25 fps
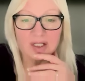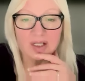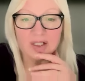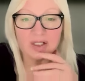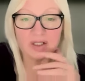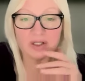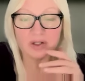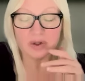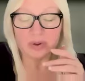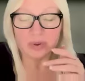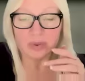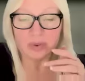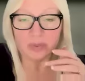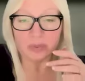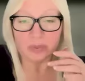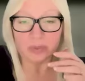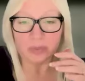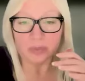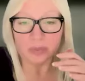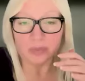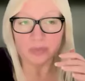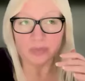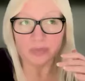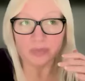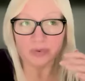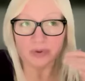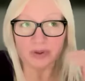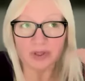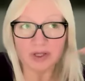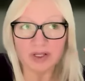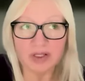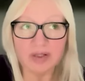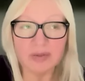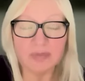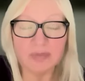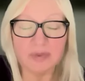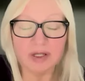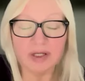So
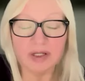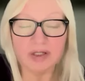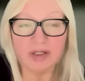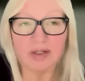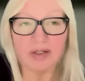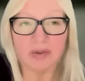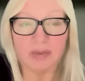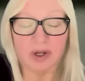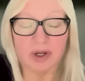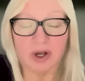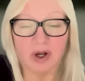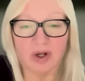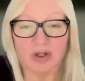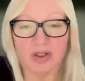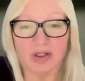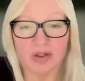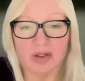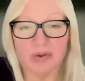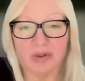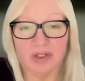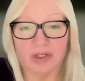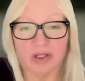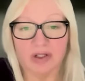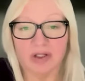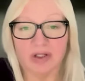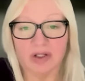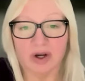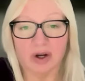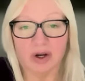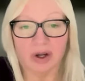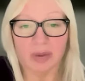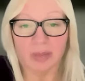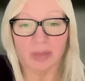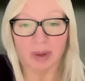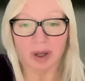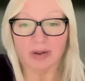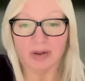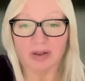this means that we also need to talk
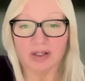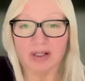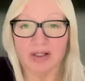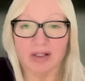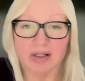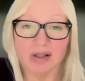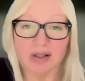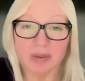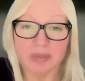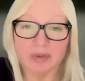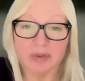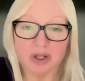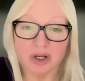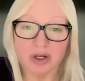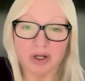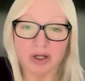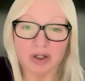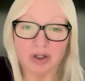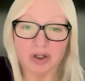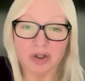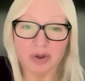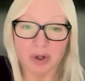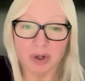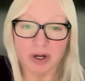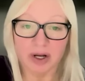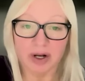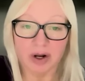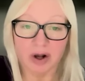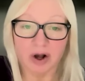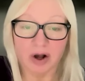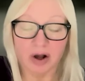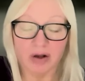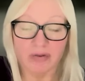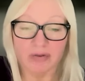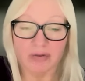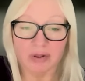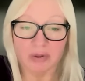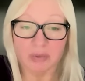about deception and
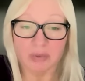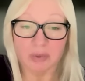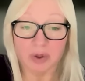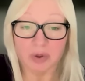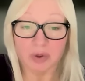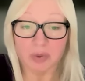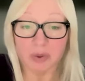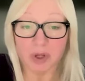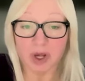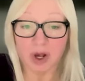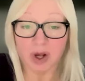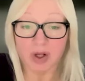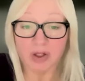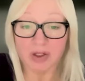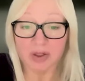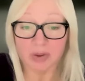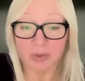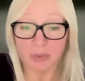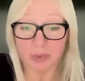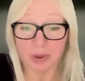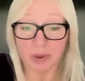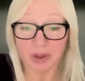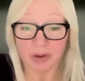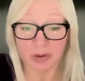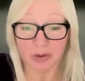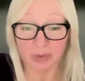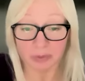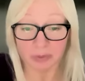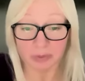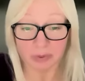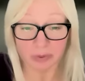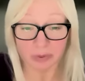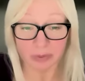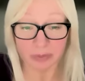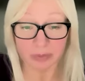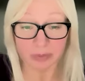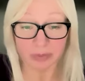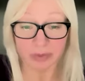trade-offs, which we also went
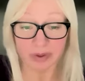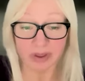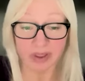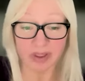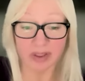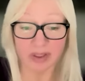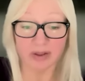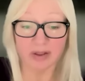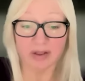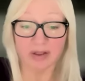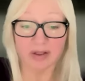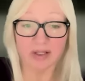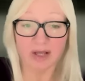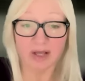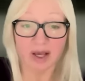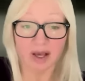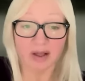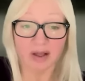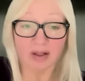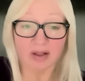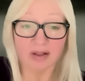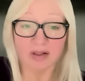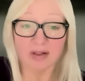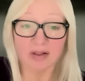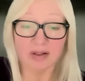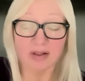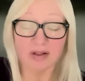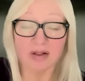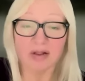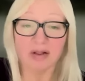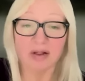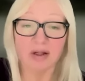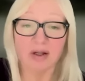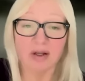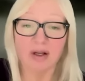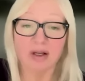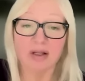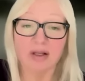through in the text.
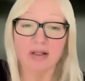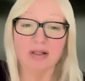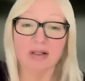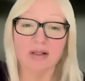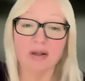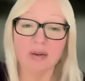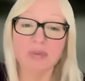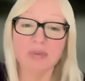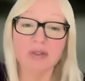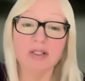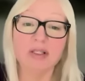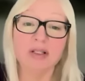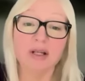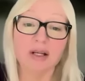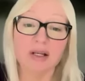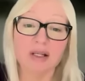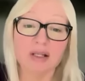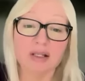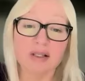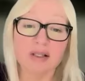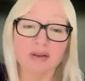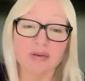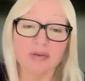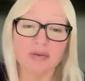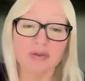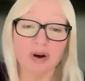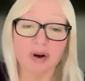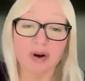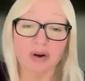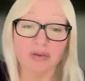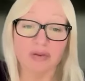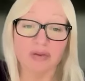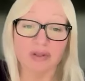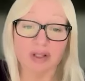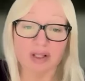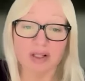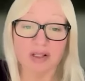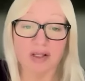Some studies
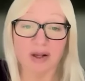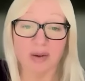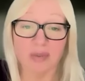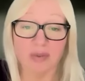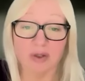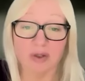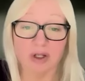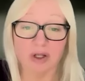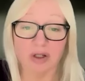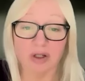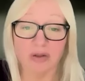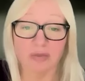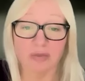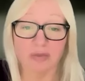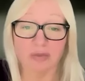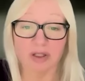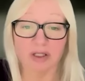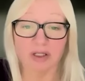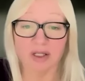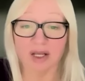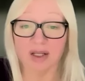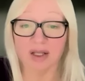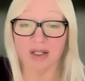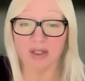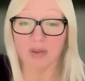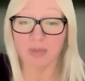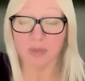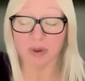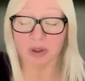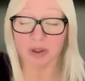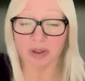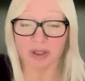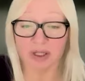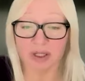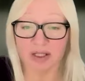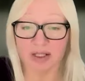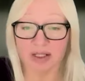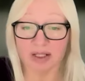involve deception. The
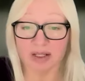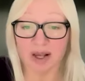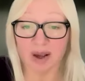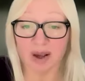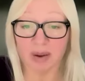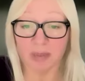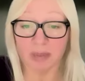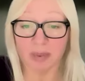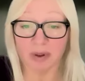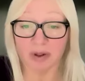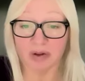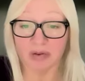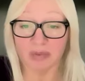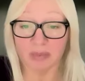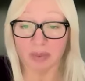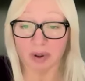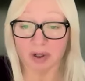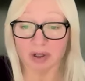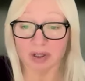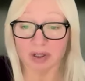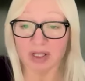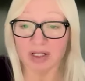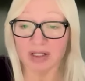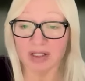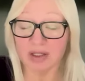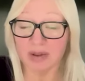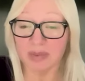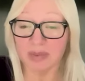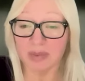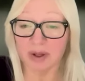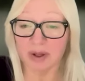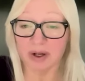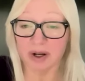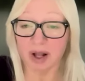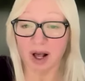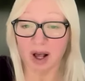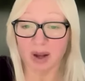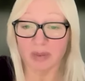textbook example of
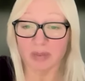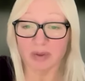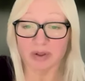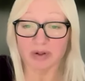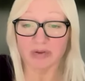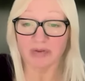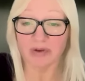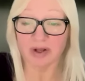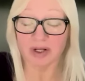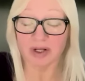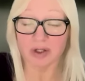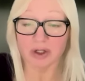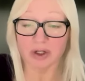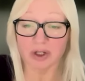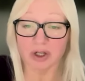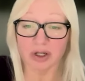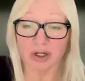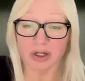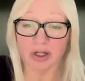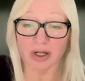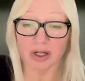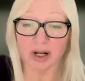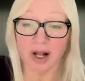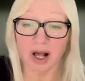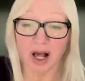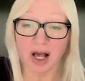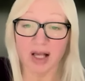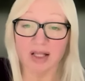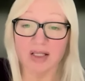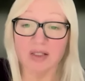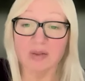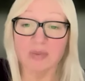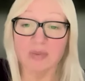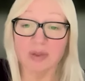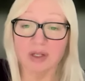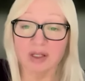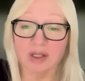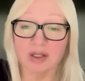participant observation in
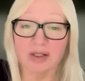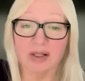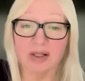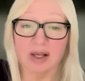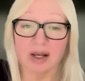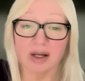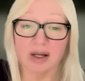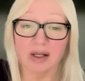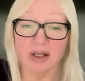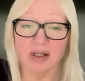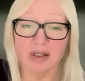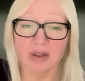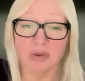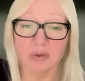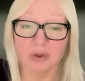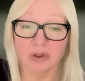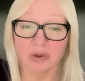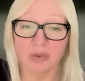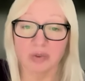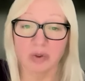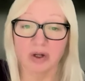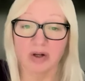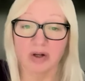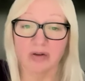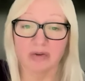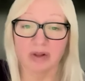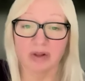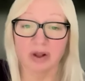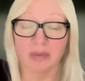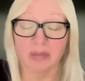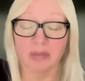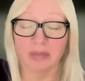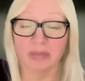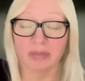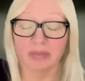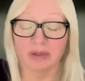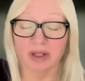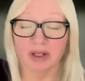hospice settings was one of
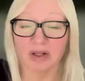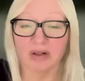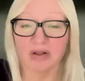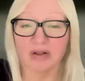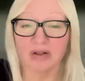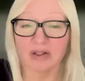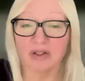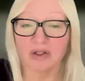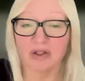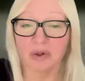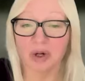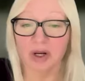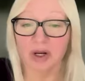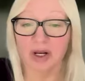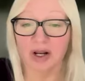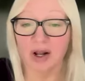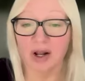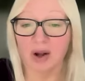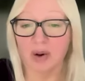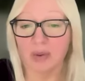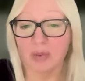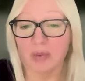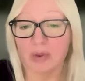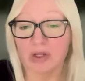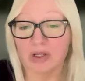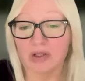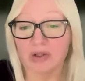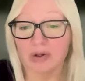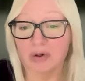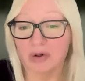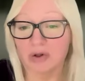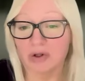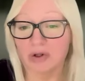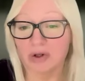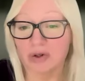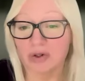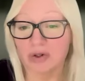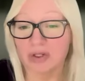them, illustrated how
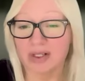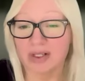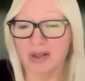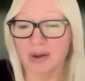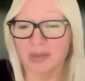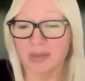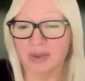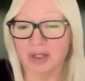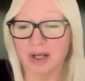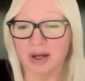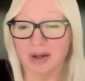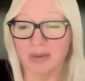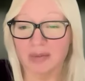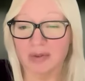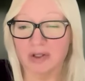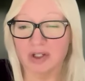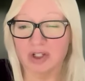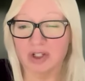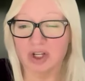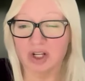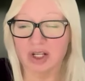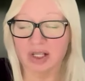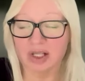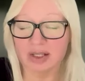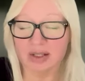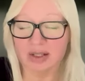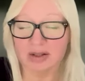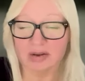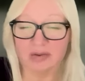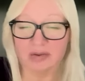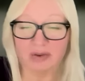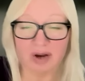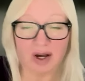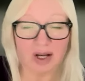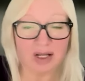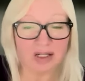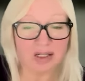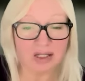researchers sometimes
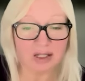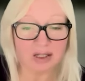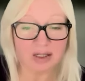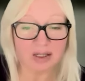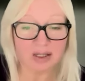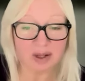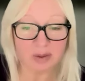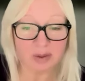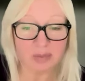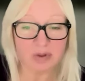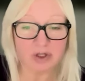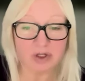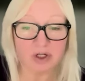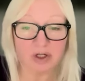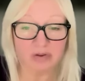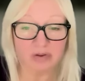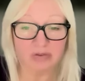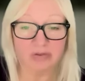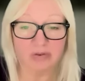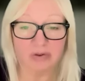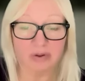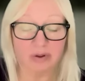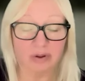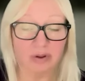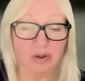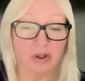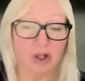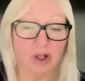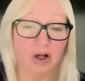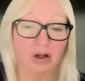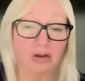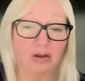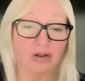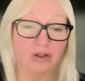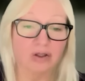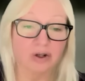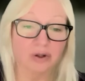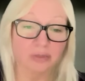justify deception for a
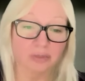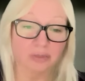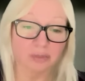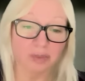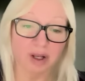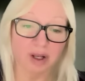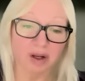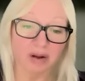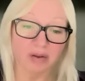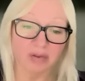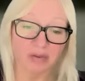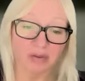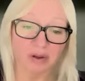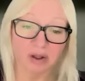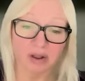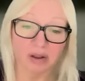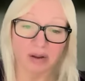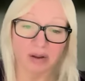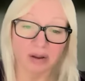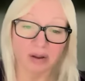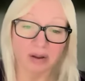long-term benefit.